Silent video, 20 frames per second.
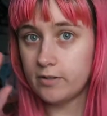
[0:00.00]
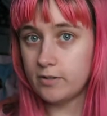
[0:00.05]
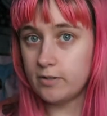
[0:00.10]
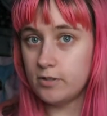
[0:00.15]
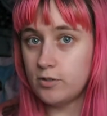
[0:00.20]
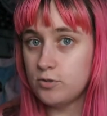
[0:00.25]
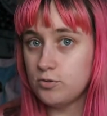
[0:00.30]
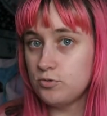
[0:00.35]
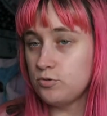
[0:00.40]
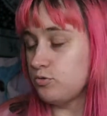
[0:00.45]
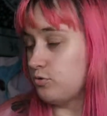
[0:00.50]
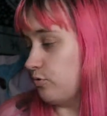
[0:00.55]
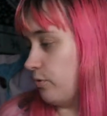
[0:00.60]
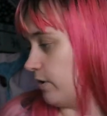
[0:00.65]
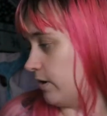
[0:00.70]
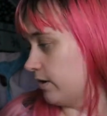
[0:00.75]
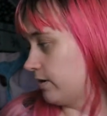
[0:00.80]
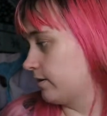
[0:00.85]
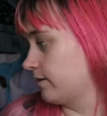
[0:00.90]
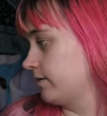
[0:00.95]

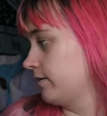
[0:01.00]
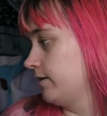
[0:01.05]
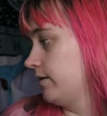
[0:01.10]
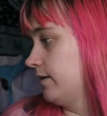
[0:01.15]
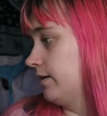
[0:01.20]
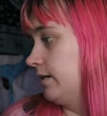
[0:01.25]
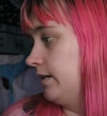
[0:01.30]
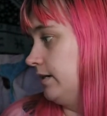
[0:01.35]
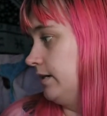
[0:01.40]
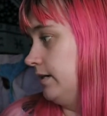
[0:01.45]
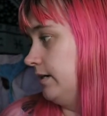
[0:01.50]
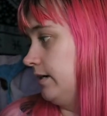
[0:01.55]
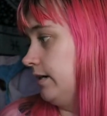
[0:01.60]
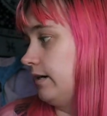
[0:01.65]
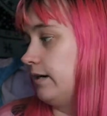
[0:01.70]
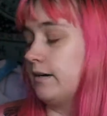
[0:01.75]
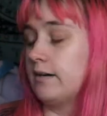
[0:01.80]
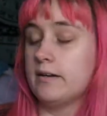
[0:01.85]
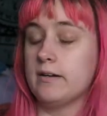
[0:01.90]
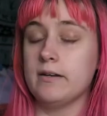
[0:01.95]
Hello.
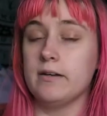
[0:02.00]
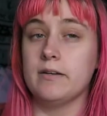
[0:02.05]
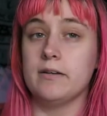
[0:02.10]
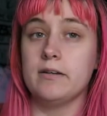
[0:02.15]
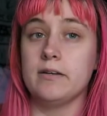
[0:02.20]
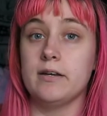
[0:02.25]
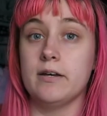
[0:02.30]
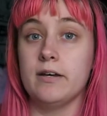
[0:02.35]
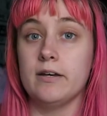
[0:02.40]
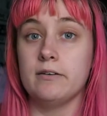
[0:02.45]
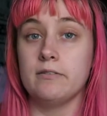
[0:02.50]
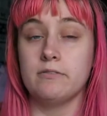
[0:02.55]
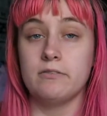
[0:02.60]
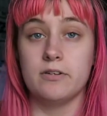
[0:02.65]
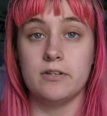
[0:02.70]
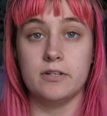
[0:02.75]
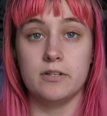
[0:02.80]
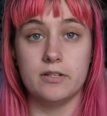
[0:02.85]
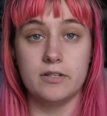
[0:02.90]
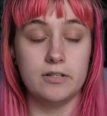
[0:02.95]
I
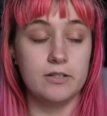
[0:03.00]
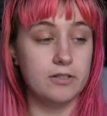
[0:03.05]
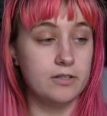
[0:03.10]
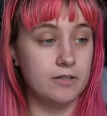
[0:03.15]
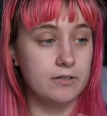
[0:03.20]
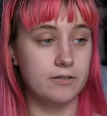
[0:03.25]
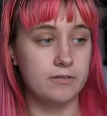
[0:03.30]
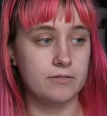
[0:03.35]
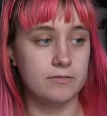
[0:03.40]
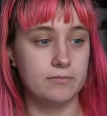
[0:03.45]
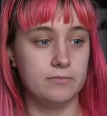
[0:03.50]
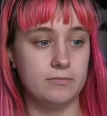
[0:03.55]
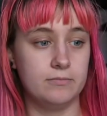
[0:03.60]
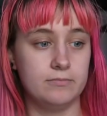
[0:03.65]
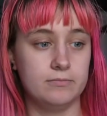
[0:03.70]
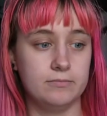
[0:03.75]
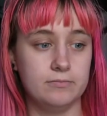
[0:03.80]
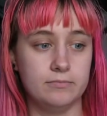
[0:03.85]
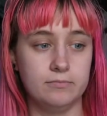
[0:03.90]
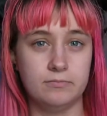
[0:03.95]
have a
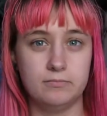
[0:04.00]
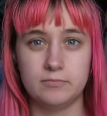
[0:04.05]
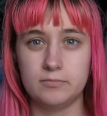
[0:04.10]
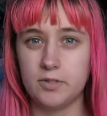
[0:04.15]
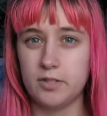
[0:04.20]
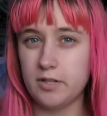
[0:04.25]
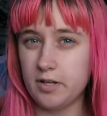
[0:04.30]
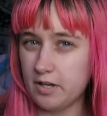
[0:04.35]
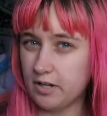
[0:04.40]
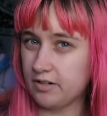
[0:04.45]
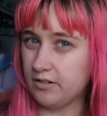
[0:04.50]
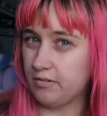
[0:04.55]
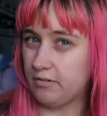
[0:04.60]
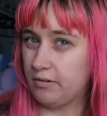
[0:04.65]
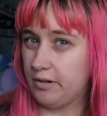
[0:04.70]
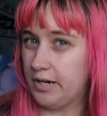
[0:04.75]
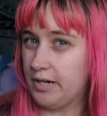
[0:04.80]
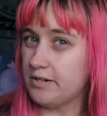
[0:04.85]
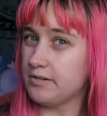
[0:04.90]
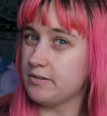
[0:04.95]
kind of
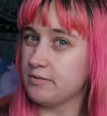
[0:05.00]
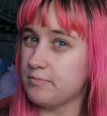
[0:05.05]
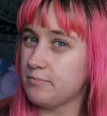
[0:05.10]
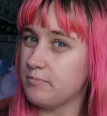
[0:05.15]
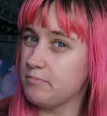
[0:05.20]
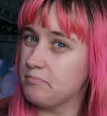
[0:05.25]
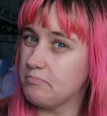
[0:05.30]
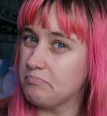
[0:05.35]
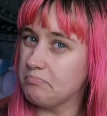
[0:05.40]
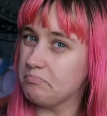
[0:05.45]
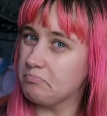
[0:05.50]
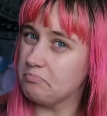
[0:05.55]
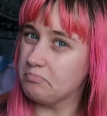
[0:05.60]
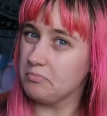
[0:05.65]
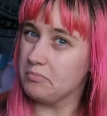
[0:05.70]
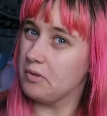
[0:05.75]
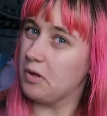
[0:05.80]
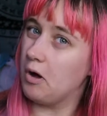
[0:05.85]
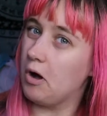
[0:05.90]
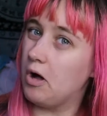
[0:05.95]
random
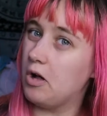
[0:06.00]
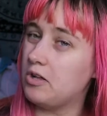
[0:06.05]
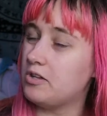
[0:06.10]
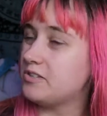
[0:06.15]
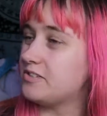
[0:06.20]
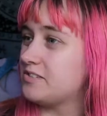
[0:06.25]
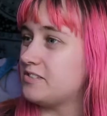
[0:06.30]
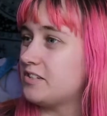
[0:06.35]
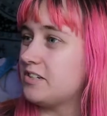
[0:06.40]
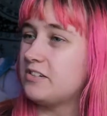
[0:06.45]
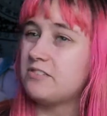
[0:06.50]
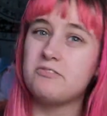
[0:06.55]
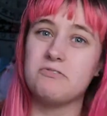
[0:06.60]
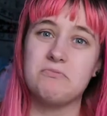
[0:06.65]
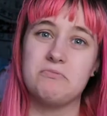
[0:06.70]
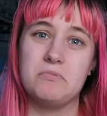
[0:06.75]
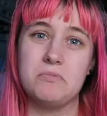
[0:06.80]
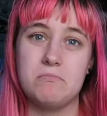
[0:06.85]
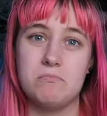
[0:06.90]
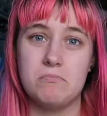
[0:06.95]
haul of stuff
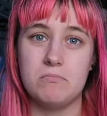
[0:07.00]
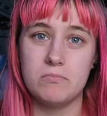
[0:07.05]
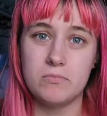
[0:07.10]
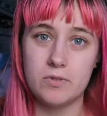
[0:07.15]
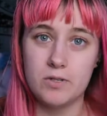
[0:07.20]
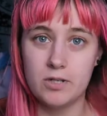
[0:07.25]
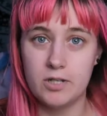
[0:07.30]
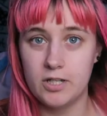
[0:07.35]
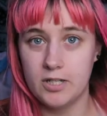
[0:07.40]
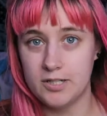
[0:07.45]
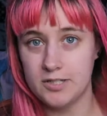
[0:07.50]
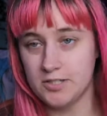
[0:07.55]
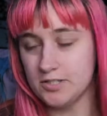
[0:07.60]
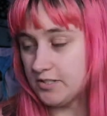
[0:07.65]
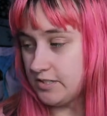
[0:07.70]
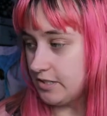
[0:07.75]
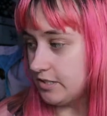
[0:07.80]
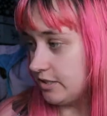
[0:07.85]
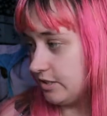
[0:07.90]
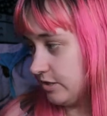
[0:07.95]
and
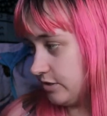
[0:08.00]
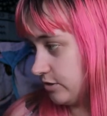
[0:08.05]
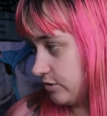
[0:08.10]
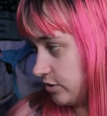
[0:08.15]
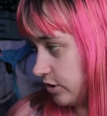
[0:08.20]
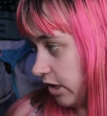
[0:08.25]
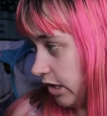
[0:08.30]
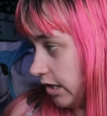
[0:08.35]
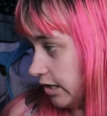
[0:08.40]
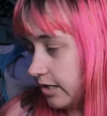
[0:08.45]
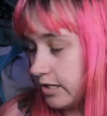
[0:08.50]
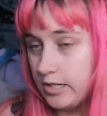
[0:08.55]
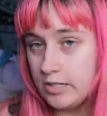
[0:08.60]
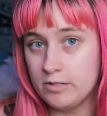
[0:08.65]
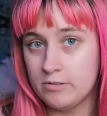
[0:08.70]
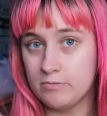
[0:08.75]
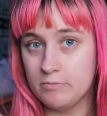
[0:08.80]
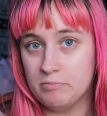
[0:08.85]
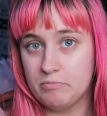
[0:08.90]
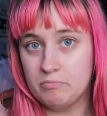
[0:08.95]
just gonna talk
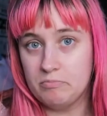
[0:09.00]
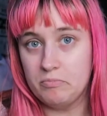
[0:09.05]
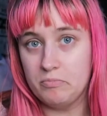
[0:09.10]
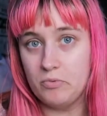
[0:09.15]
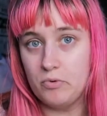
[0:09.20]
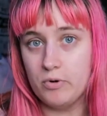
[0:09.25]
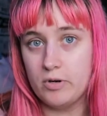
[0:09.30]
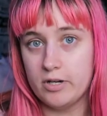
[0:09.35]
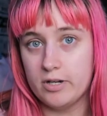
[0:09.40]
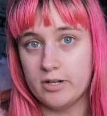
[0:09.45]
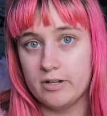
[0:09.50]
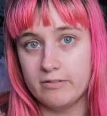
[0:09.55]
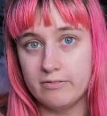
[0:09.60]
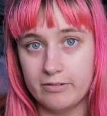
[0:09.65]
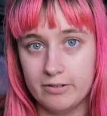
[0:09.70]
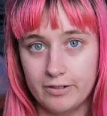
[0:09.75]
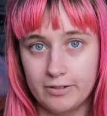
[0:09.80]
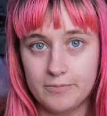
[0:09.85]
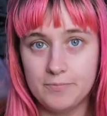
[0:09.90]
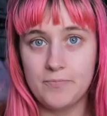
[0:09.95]
and
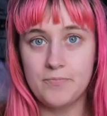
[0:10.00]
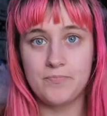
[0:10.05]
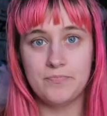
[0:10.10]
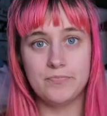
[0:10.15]
whatever.